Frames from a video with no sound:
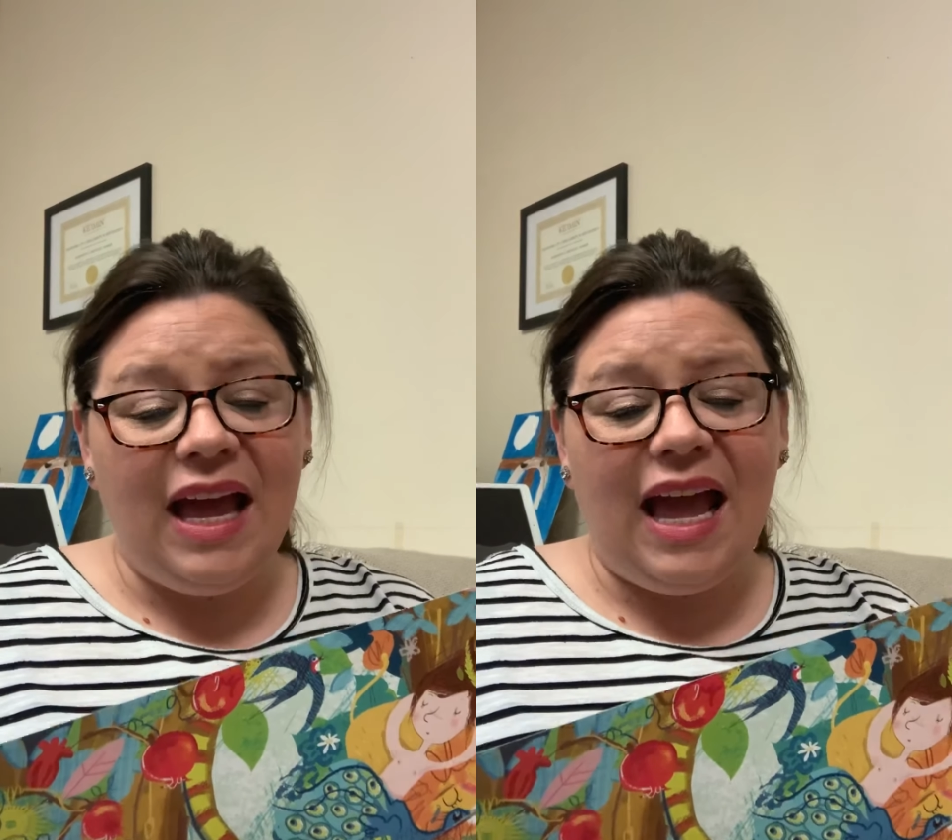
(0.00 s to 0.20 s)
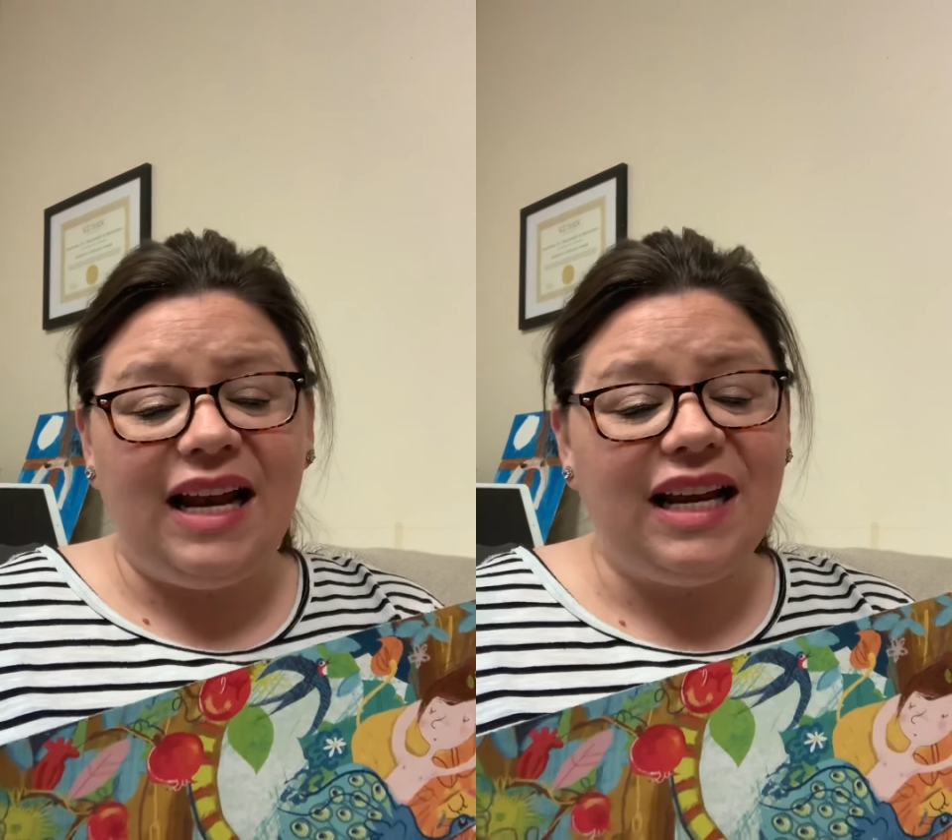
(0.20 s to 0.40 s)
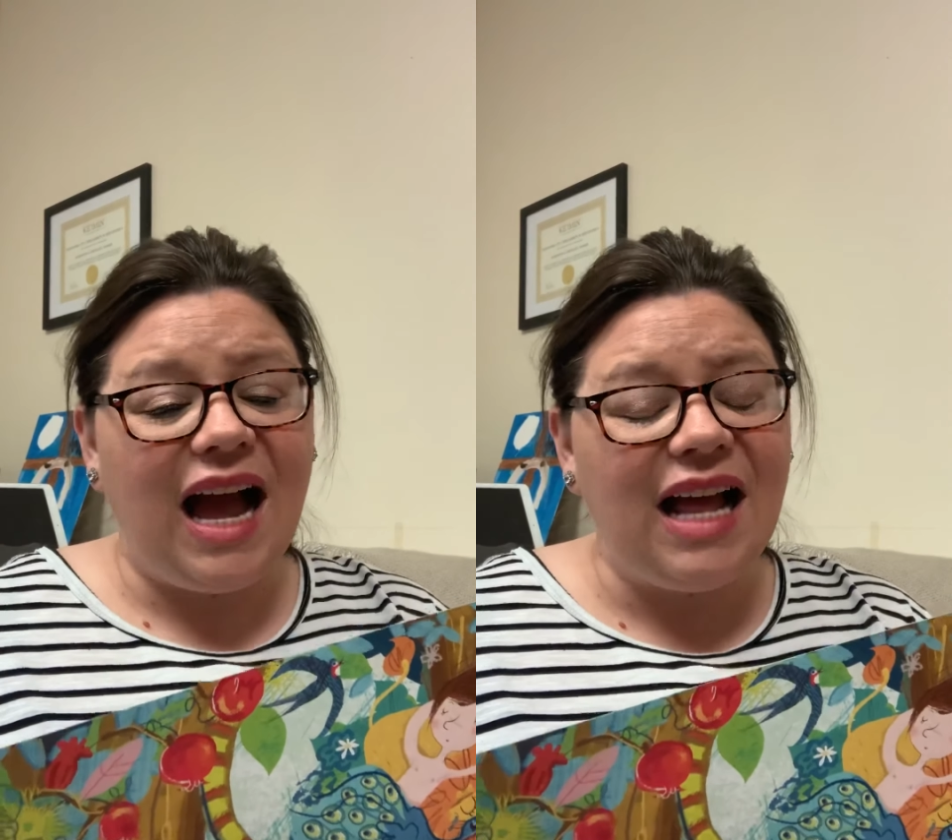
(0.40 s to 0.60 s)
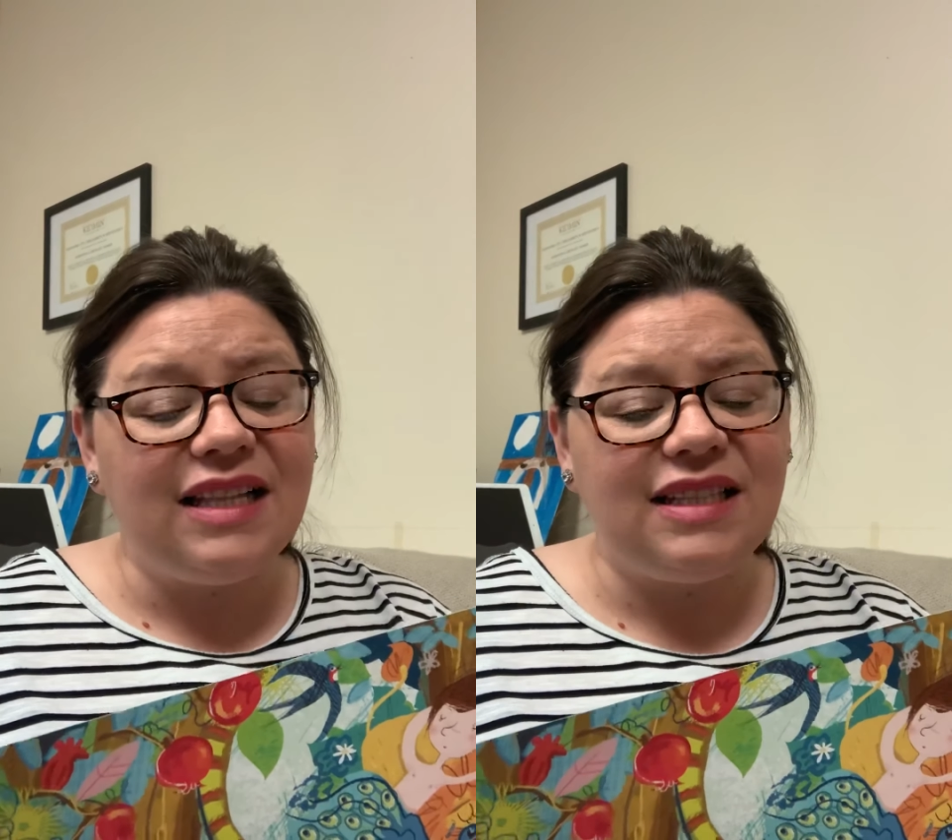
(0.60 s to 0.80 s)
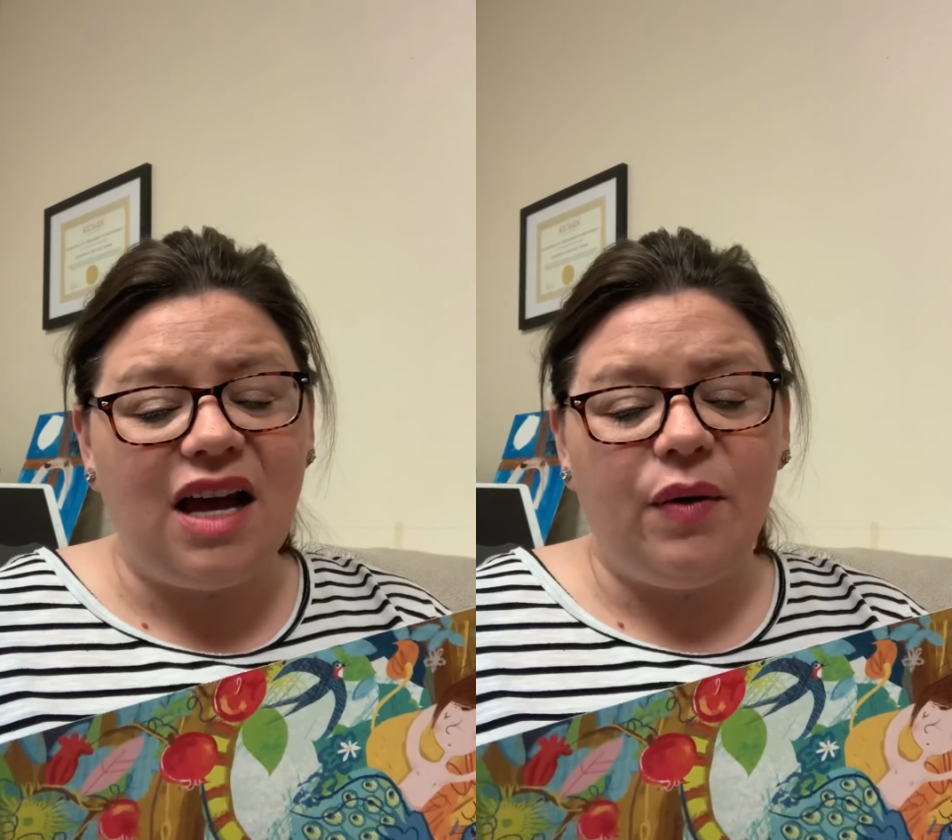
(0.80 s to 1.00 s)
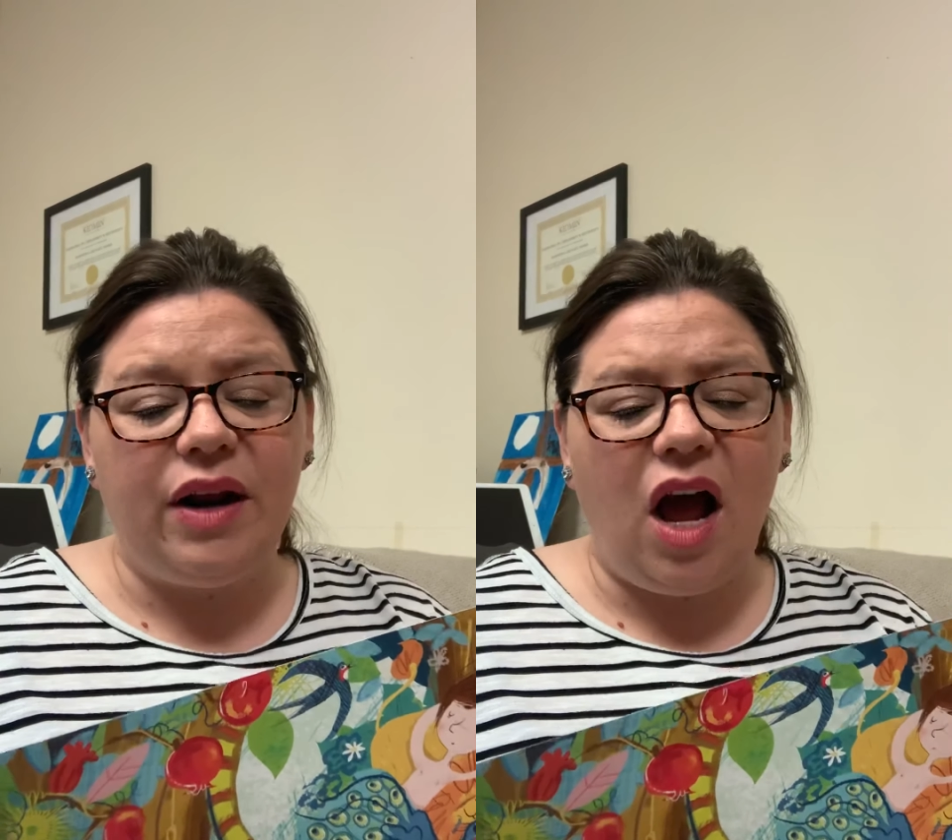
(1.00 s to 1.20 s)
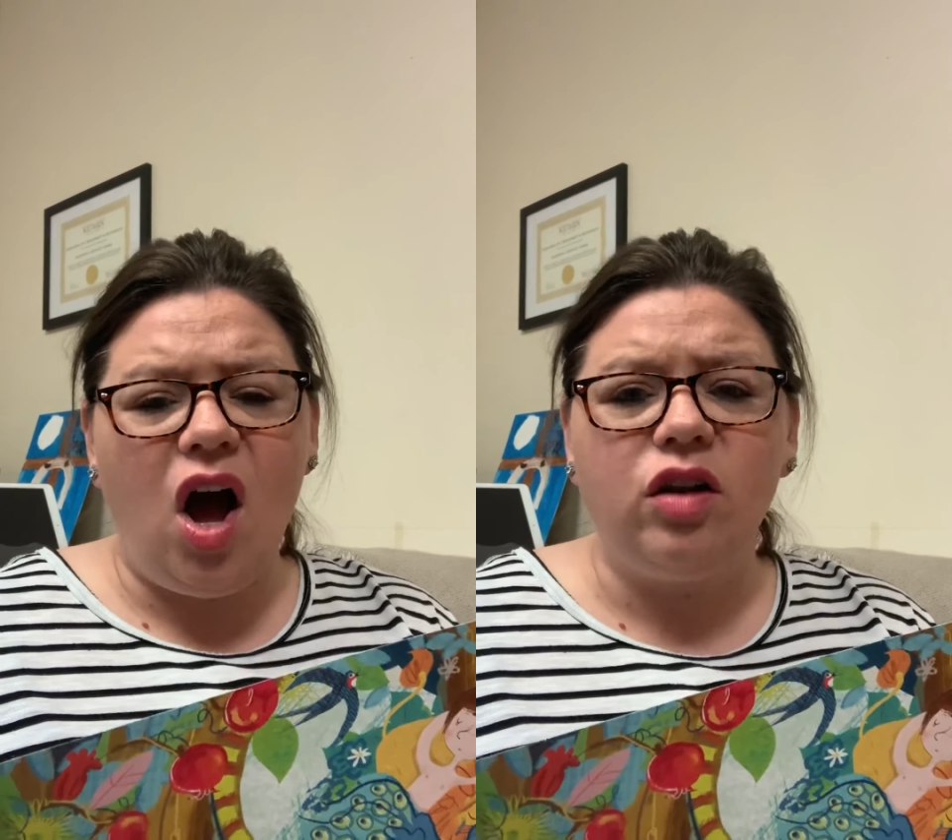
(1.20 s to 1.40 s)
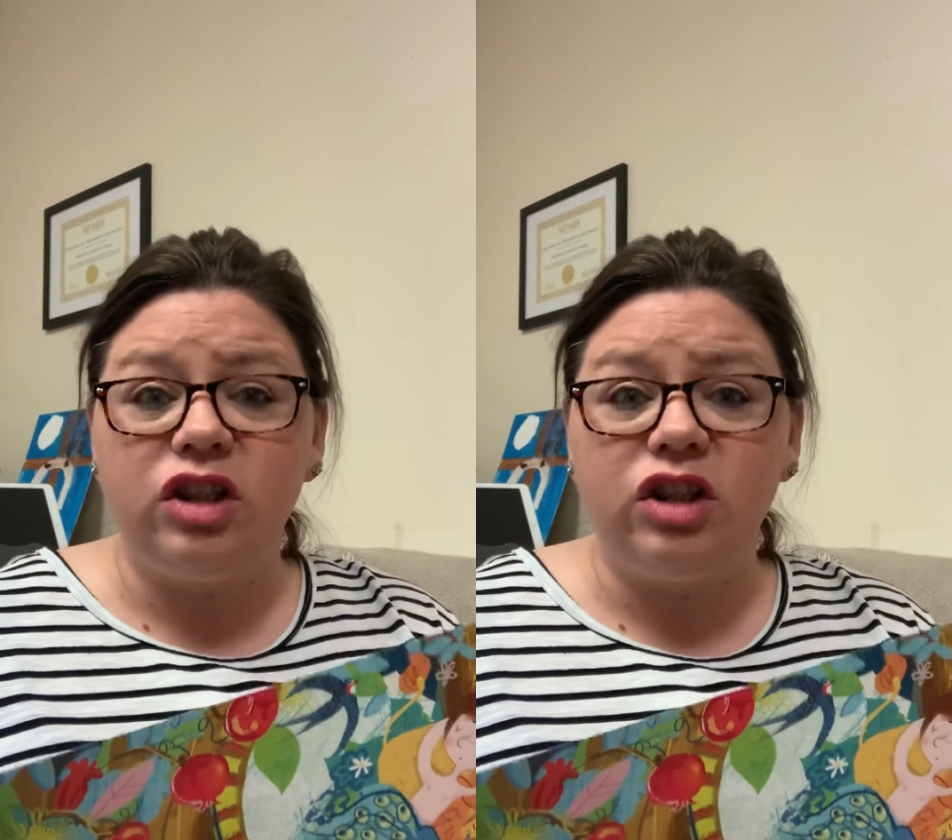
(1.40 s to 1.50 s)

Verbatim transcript: And God saw it all.